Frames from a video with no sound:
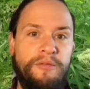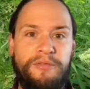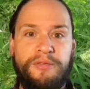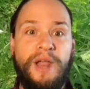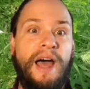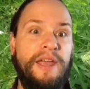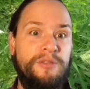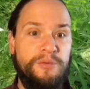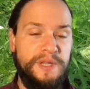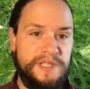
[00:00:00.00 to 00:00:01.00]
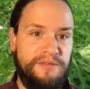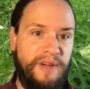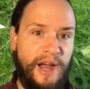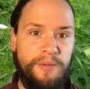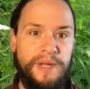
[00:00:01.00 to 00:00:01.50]
flying through this
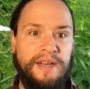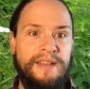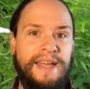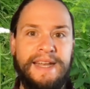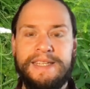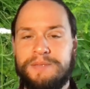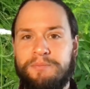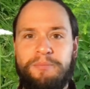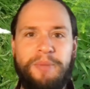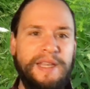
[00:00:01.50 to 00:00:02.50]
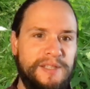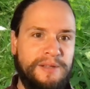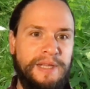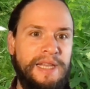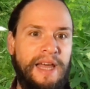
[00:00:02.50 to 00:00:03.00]
environment. That is
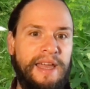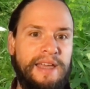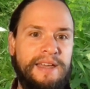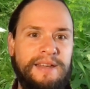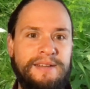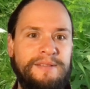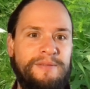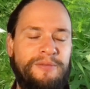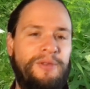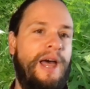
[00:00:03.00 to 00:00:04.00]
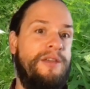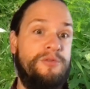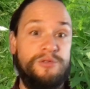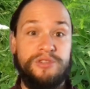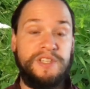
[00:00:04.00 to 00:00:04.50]
basically like flying
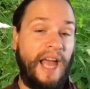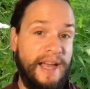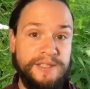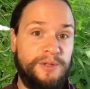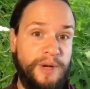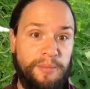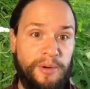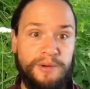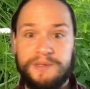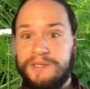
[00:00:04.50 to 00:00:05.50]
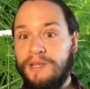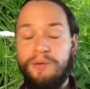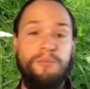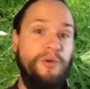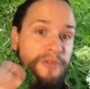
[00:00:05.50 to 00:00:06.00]
through skyscrapers that are
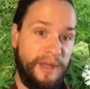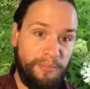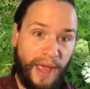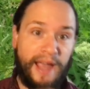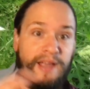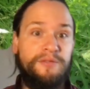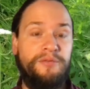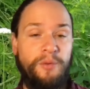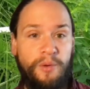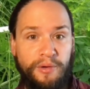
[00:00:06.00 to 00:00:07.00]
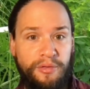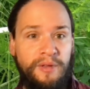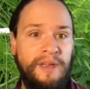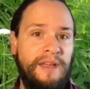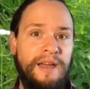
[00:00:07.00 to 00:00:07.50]
moving back and forth,
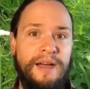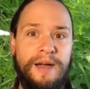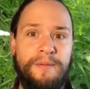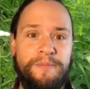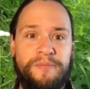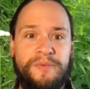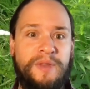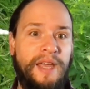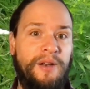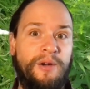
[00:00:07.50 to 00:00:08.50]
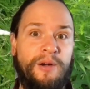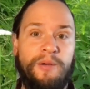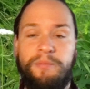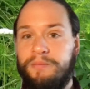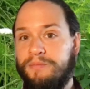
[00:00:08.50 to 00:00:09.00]
um, that
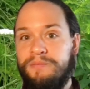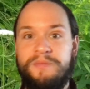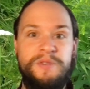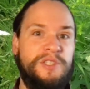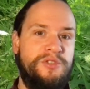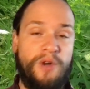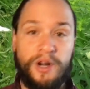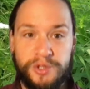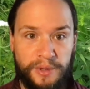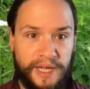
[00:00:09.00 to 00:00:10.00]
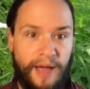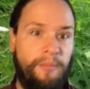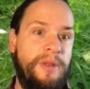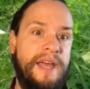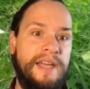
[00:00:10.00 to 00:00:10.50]
are structurally
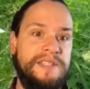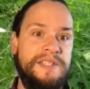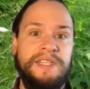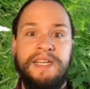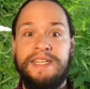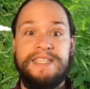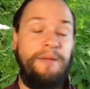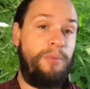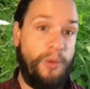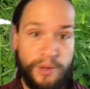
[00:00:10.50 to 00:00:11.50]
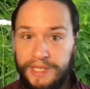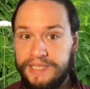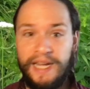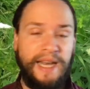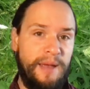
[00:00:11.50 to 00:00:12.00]
complex, temporally
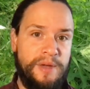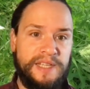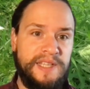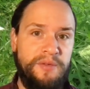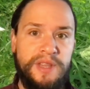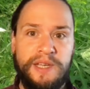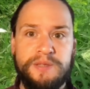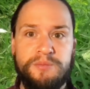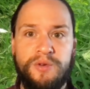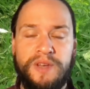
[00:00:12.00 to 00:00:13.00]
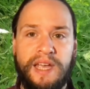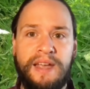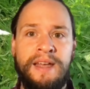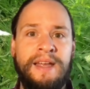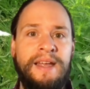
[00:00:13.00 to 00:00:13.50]
dynamic because everything's moving,
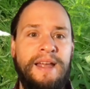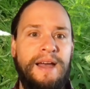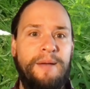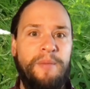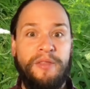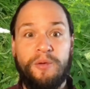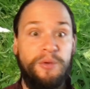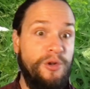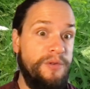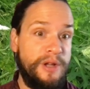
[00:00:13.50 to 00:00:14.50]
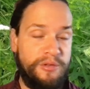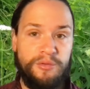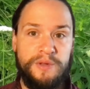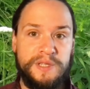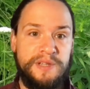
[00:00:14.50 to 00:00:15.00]
um, and they're maneuvering
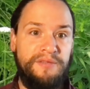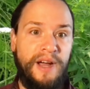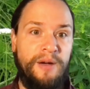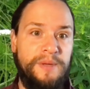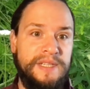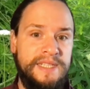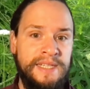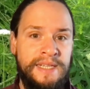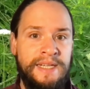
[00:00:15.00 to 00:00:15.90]
through this environment